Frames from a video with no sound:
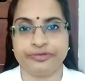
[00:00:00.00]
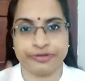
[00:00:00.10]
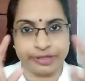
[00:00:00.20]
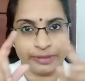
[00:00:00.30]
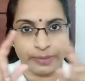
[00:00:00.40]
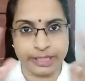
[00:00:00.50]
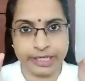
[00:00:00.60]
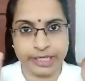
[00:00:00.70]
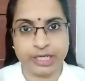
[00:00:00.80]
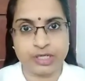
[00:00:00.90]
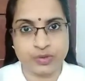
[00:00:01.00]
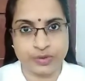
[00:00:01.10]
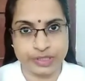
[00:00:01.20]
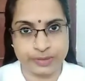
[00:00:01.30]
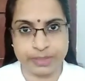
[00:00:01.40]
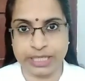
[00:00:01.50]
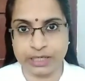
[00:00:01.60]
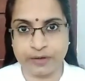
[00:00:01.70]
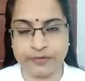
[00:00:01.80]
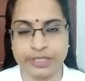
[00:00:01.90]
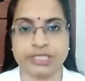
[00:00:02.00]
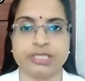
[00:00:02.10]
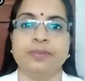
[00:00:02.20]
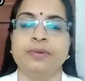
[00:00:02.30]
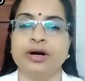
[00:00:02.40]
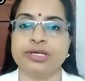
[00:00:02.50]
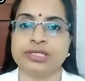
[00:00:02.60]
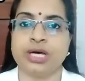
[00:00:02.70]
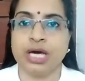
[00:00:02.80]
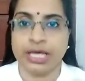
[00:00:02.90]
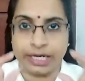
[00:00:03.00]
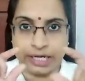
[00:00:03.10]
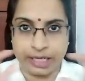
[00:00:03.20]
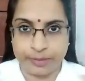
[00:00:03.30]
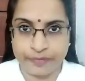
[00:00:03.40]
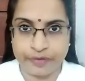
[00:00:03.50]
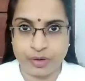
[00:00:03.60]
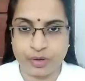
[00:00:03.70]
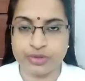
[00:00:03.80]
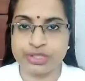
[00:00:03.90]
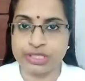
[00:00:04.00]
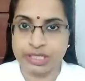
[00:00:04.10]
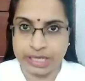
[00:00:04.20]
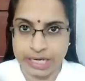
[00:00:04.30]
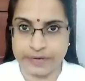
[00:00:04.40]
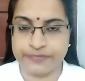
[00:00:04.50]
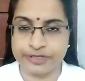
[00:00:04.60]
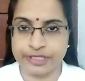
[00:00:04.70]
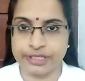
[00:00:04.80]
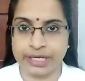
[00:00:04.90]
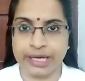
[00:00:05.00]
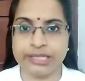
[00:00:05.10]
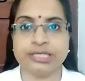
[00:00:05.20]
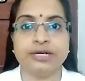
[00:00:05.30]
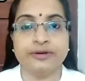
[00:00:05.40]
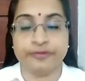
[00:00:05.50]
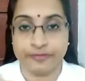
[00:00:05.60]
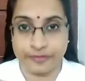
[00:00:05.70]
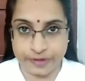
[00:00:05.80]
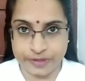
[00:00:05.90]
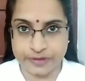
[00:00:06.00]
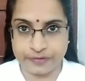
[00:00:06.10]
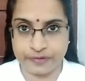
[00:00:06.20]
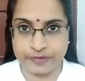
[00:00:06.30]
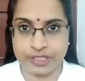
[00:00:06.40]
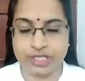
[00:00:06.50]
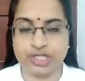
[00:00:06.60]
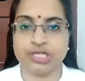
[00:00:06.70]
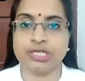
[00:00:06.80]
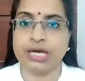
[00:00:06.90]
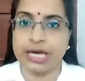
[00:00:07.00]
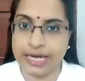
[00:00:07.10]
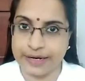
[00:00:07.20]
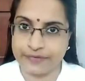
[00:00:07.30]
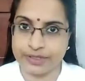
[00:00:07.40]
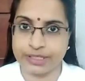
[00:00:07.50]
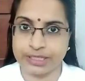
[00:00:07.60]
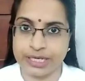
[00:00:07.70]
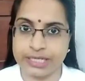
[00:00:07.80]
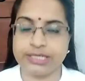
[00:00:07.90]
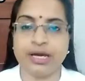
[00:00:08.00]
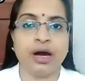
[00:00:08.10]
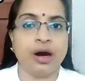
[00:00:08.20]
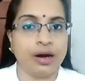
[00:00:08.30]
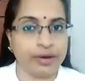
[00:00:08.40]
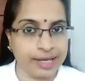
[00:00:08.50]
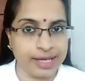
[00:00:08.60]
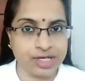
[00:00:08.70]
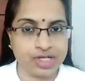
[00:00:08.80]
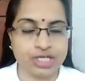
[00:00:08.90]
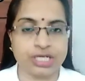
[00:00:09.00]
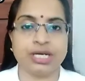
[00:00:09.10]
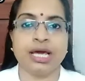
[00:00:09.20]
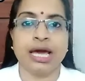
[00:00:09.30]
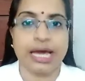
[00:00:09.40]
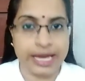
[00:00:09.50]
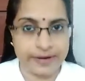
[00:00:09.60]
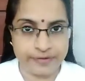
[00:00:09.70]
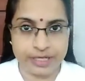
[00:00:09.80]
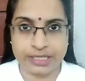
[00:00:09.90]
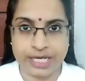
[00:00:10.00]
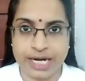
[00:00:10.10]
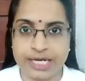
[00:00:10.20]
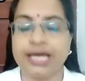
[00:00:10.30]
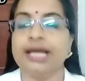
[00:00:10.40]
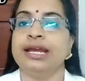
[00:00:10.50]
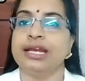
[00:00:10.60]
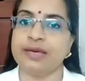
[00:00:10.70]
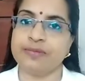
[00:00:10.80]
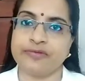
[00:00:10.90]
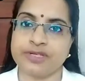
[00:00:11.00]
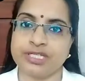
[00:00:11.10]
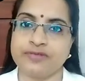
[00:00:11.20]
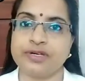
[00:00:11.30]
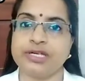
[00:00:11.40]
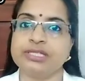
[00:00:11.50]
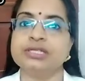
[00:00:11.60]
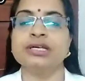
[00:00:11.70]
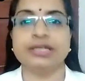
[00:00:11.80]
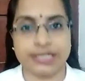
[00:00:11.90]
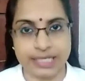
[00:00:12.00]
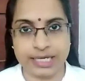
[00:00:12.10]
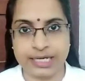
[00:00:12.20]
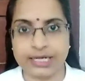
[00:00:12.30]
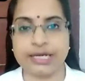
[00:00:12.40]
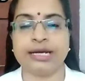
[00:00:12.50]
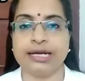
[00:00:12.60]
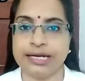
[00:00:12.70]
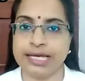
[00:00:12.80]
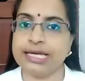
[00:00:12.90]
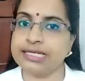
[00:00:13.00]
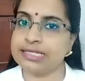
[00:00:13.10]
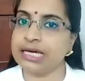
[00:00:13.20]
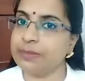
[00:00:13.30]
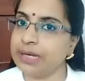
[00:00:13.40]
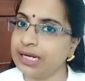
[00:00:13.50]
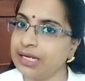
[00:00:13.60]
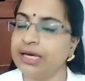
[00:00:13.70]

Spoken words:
in the beginning, towards the middle of this box, name of the host. After that, words of invitation. After that, occasion. After that, name of the chief guest. Then date, time and